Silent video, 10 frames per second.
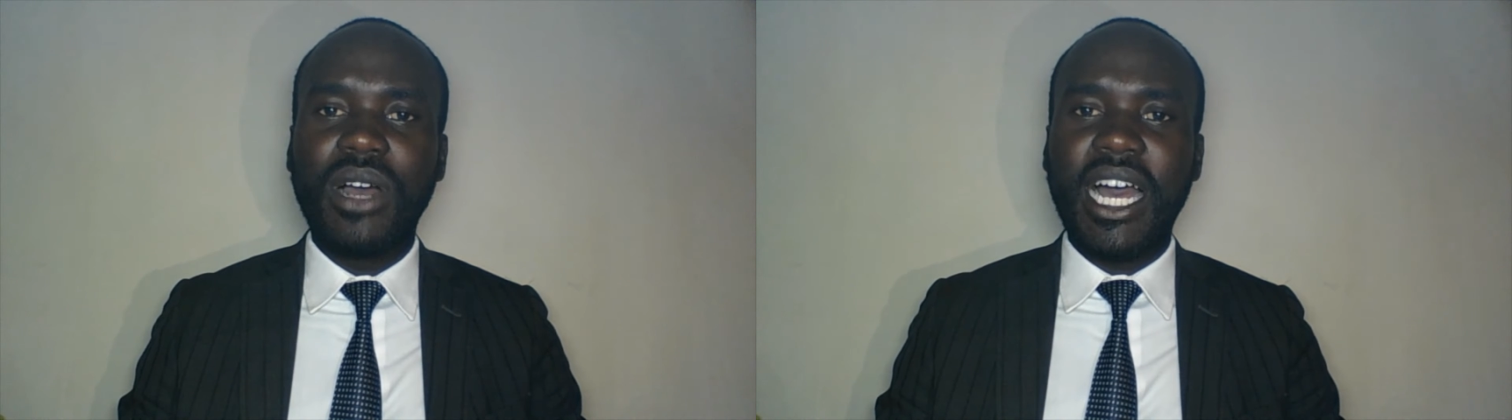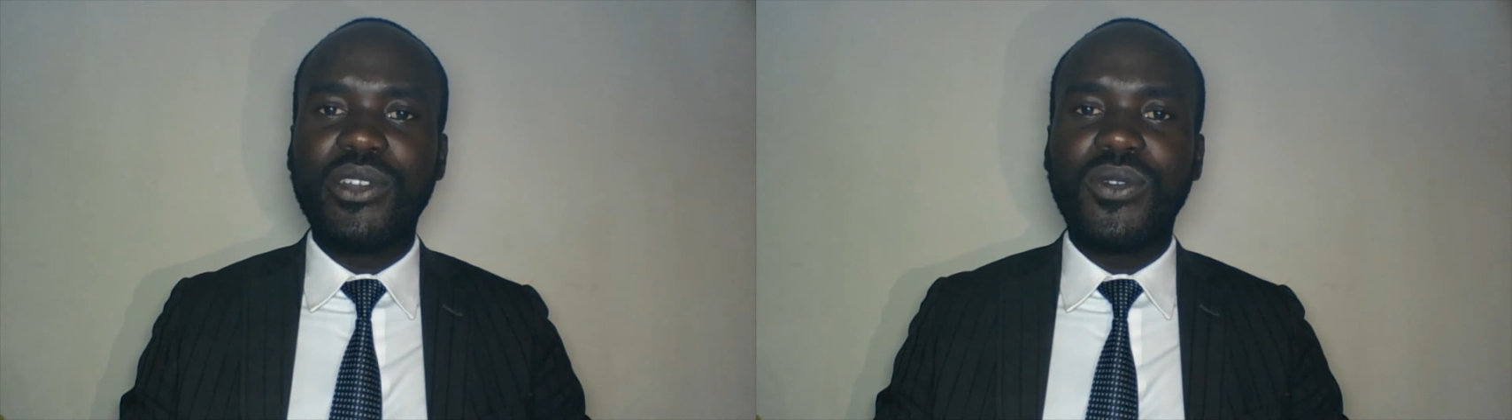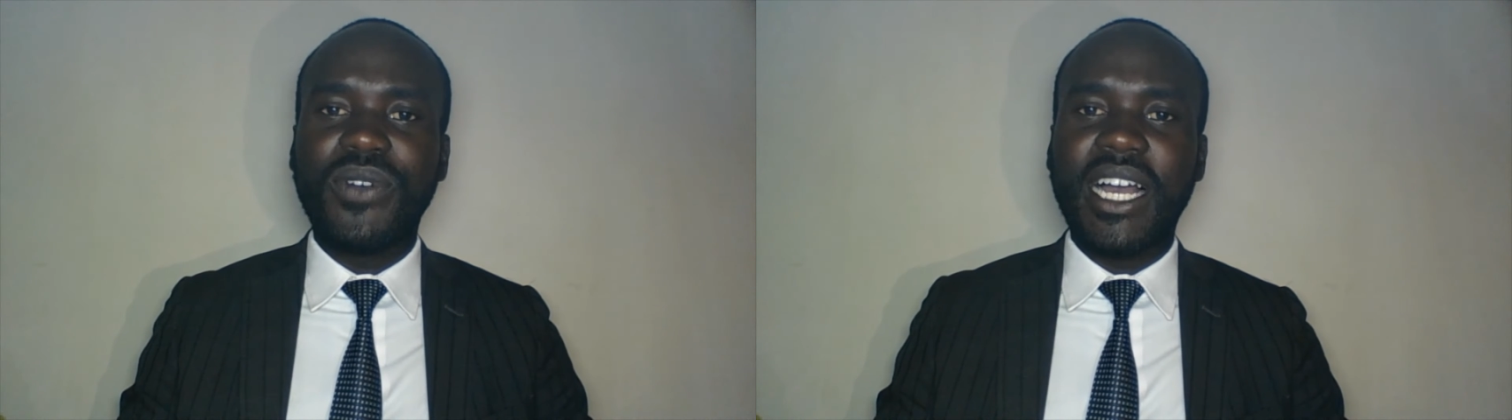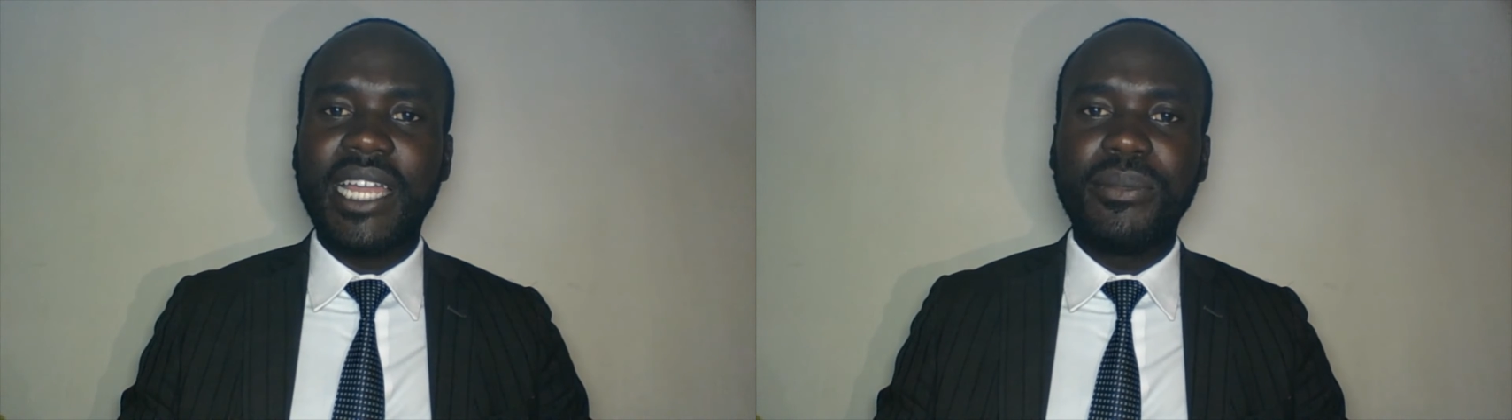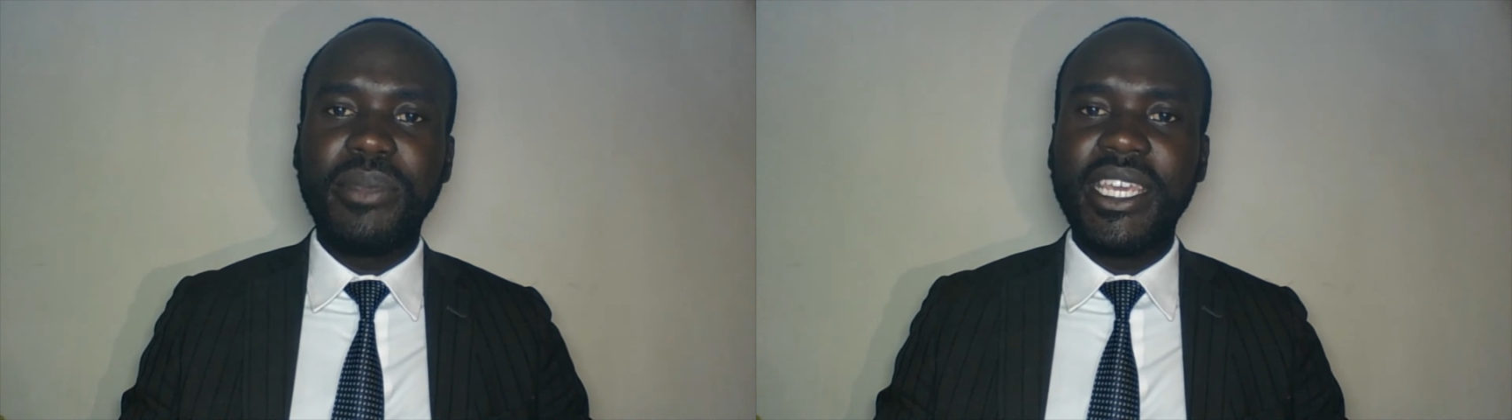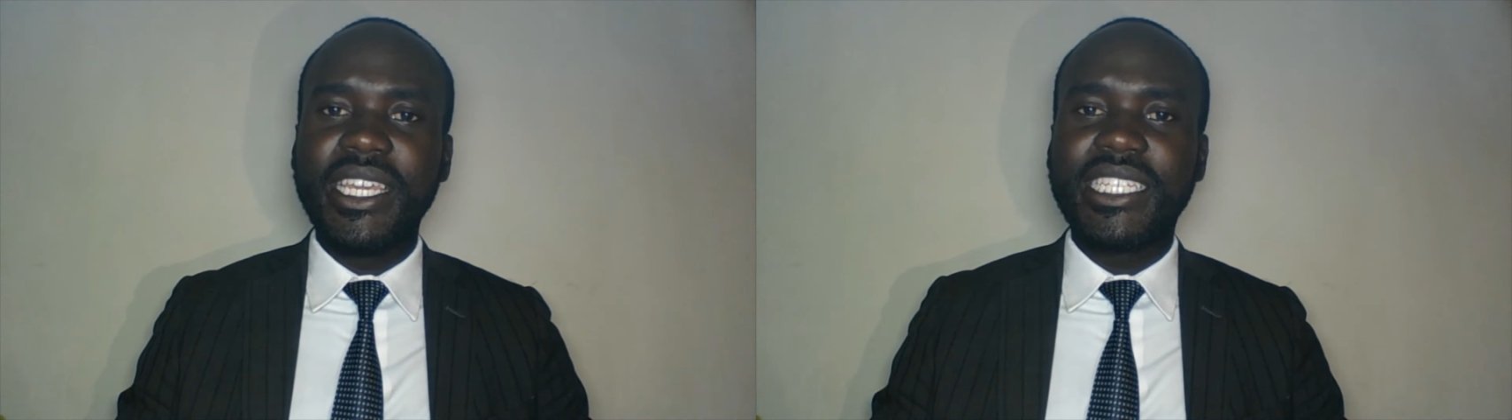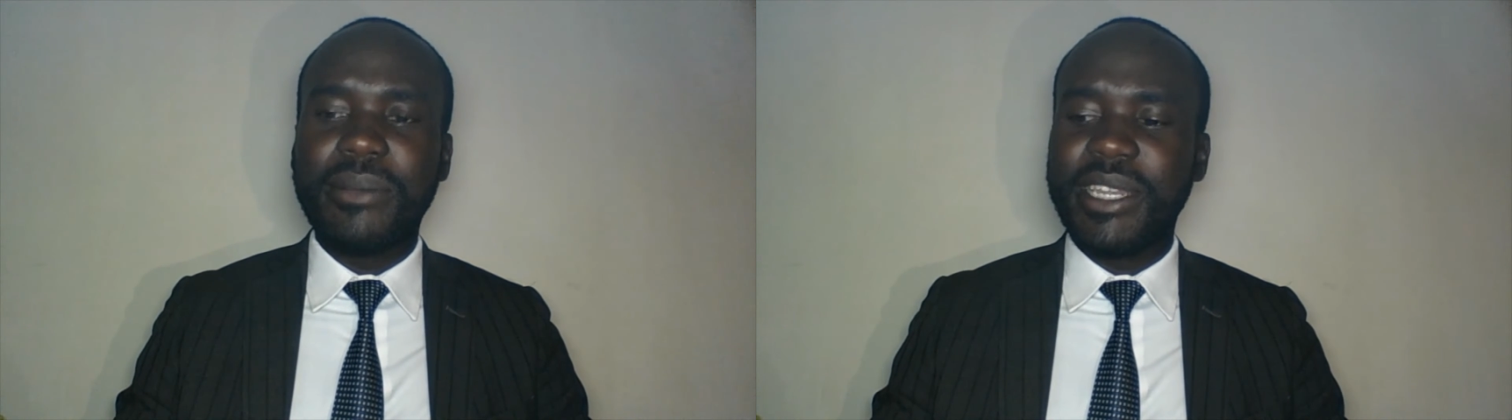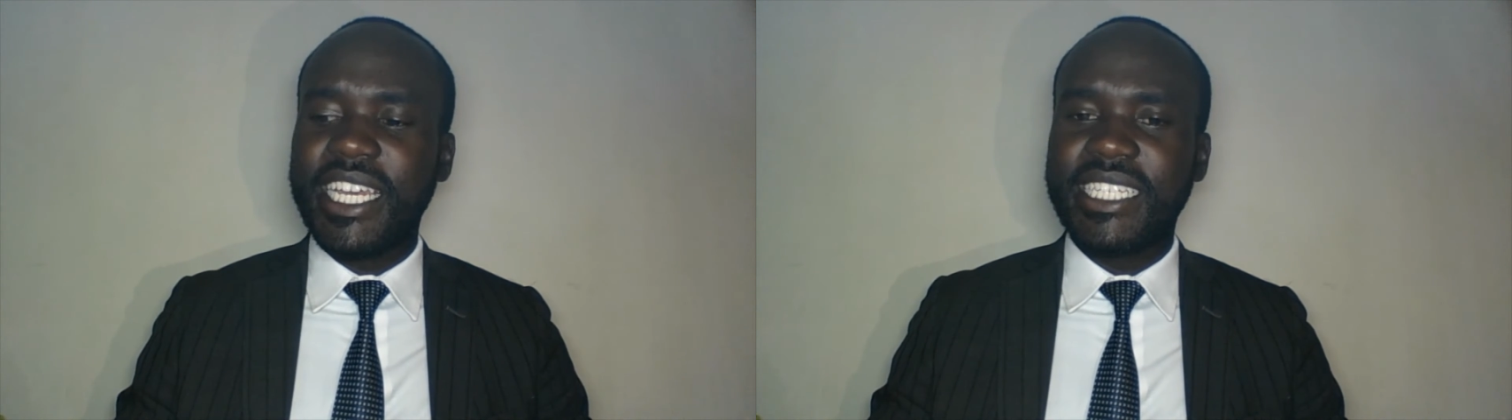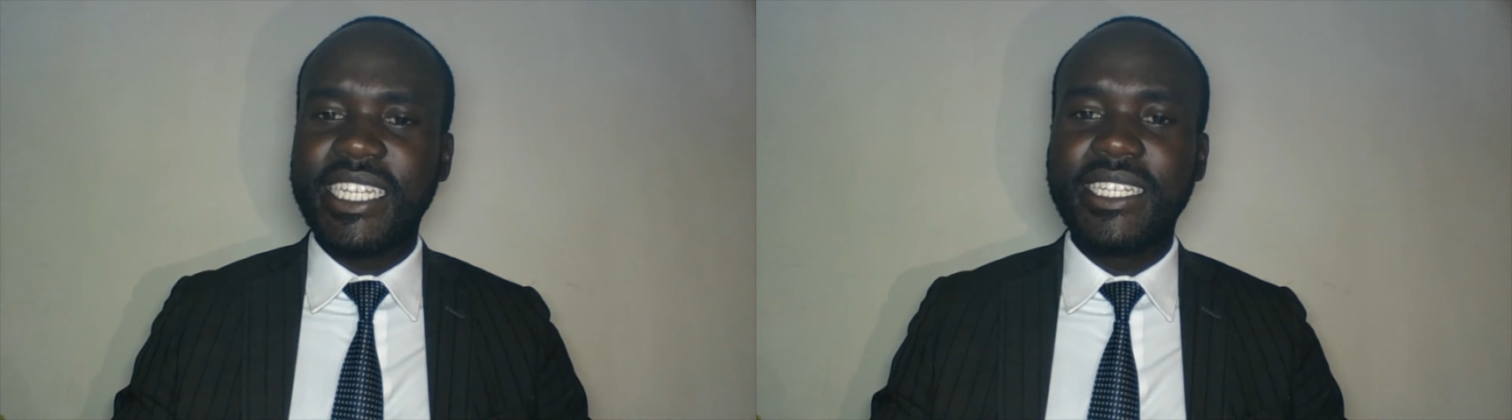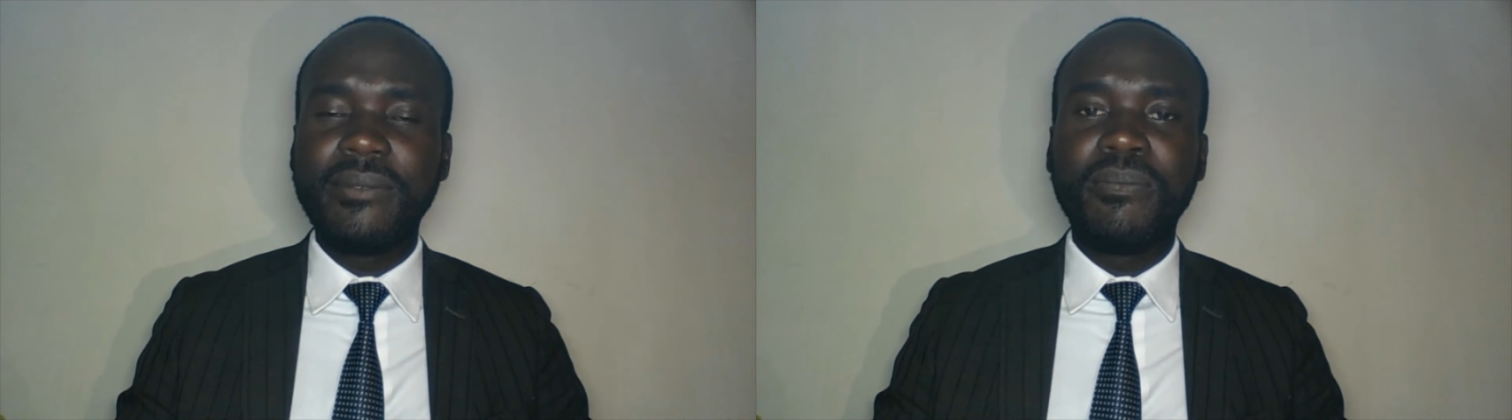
an offer can be terminated?